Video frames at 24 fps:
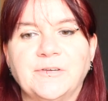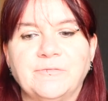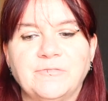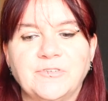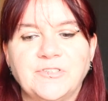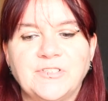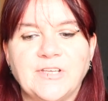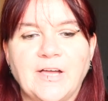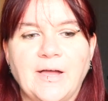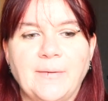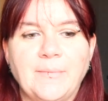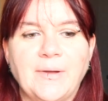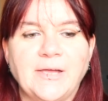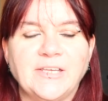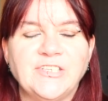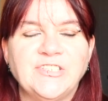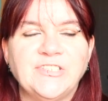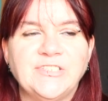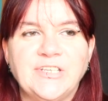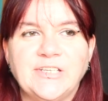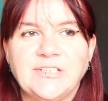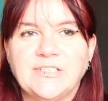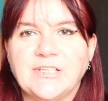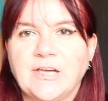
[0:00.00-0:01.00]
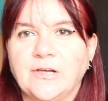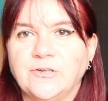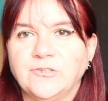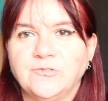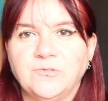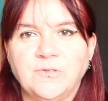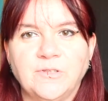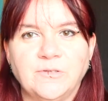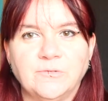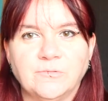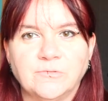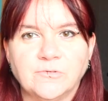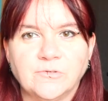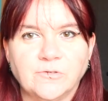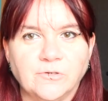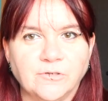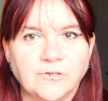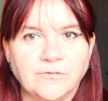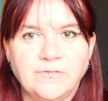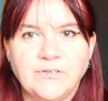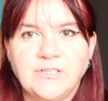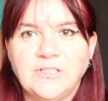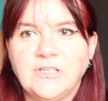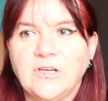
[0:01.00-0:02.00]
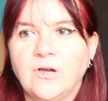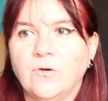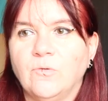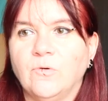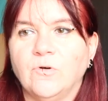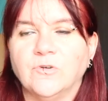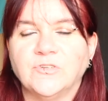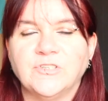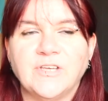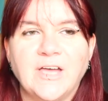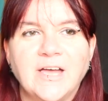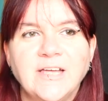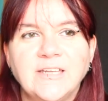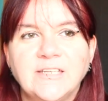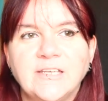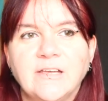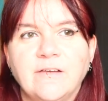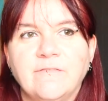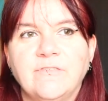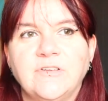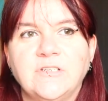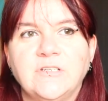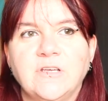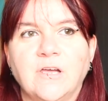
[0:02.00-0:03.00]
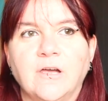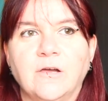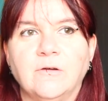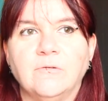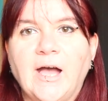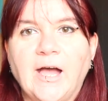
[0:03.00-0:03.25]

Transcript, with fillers: every time I sit down to either record a video or to edit a video,